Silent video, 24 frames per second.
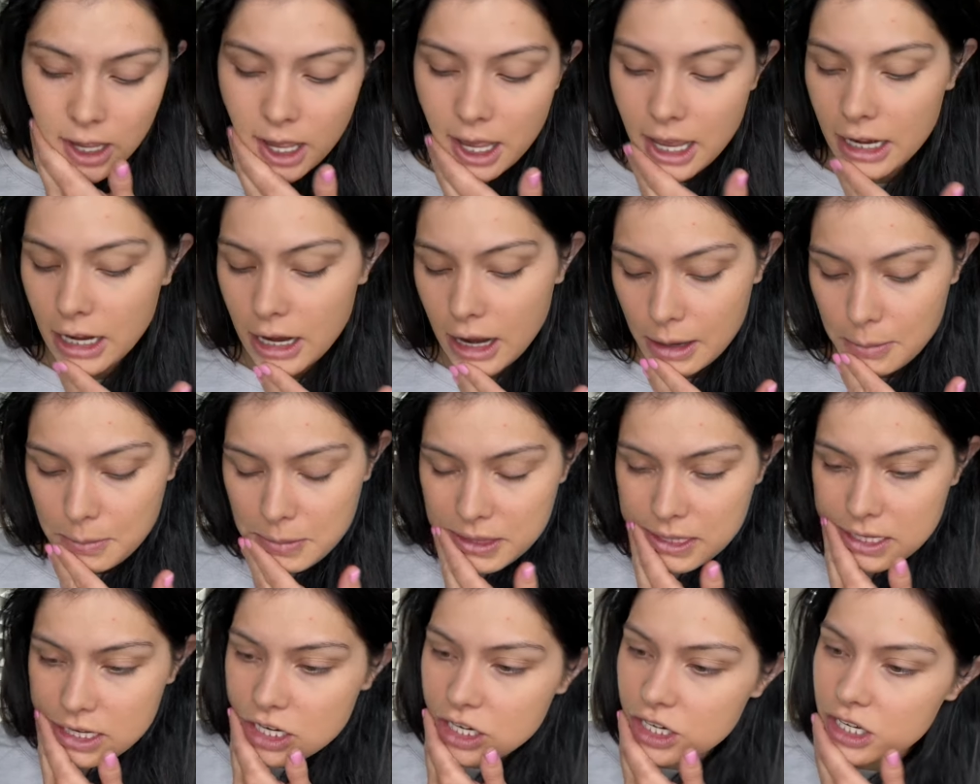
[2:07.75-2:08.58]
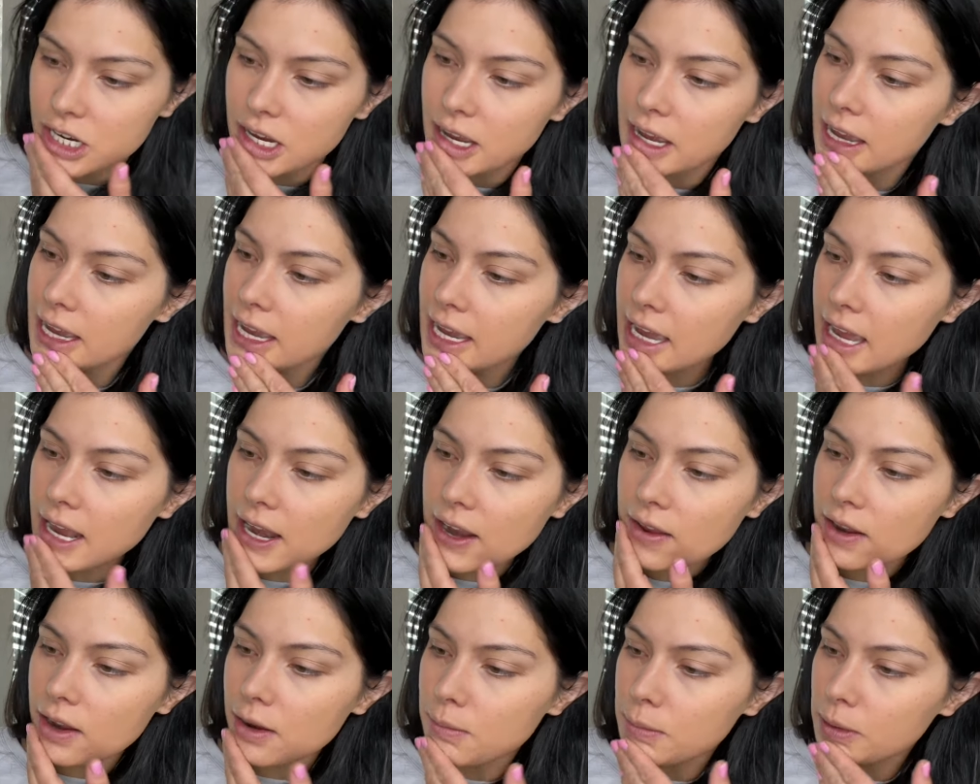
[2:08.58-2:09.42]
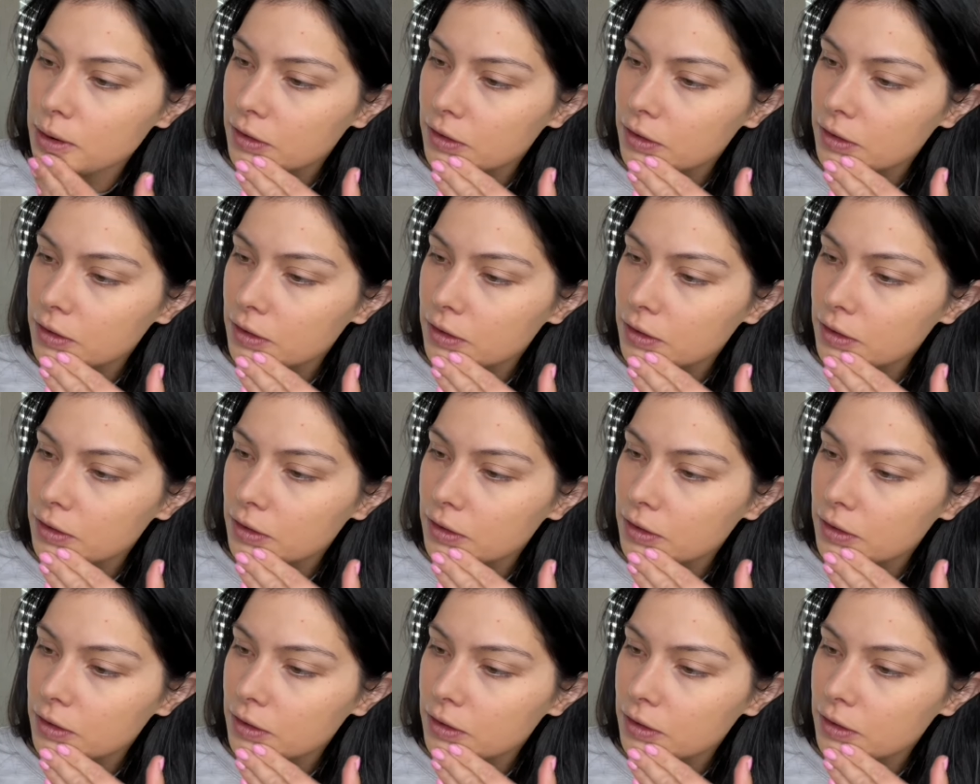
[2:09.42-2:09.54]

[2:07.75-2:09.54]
And I'm in the shade number